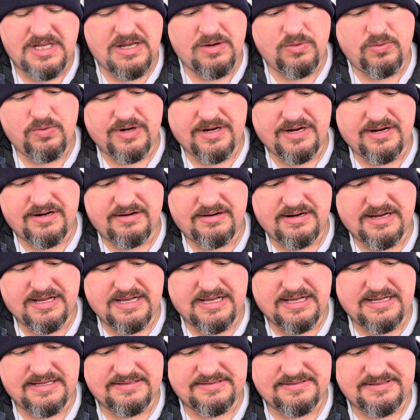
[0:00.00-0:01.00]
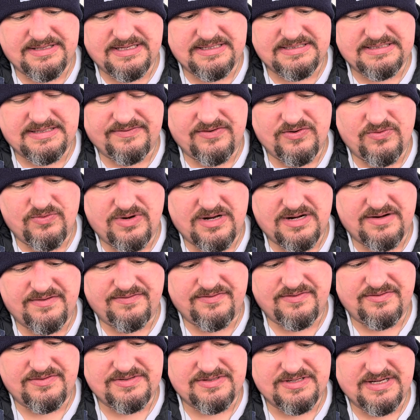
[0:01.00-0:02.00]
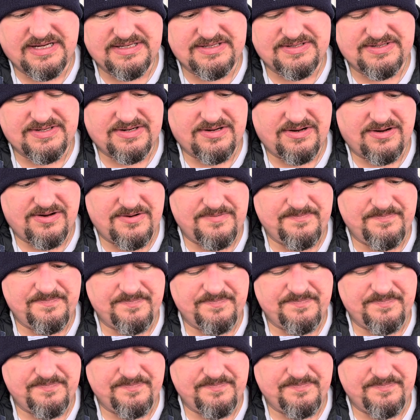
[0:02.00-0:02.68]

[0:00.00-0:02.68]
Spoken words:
Whereas this, if you want a full-size cigar,